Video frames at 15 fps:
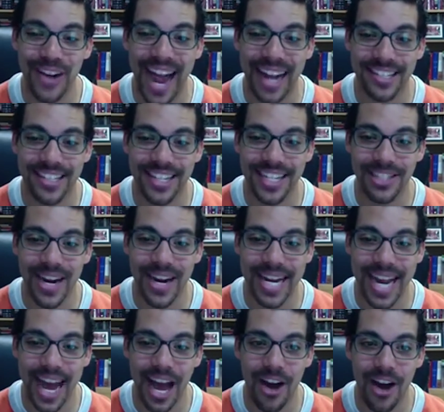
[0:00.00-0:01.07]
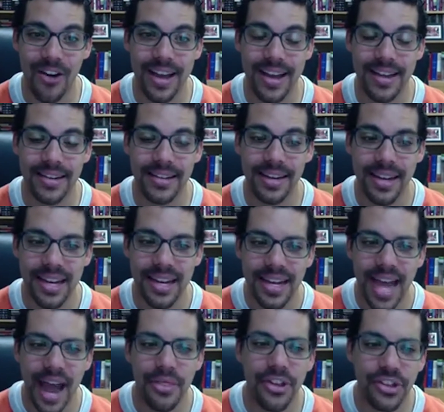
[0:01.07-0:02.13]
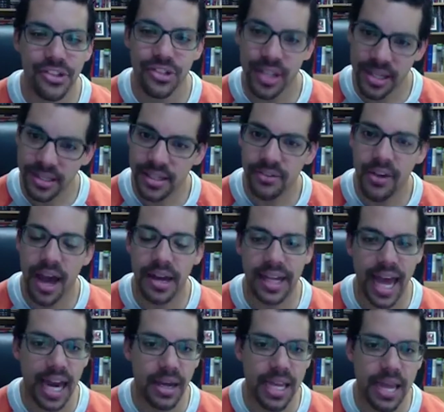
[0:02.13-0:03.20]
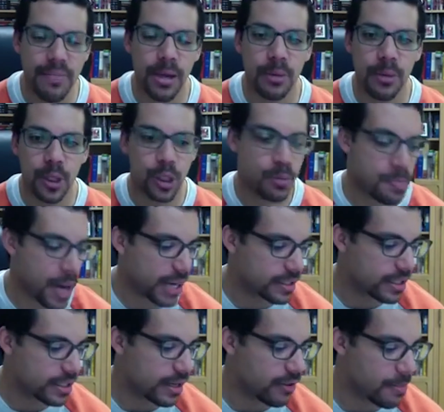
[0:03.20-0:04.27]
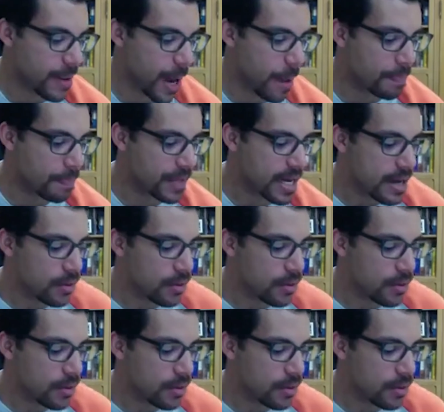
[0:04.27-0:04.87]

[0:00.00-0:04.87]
or accidents right now. And this sense around kind of keeping perspective about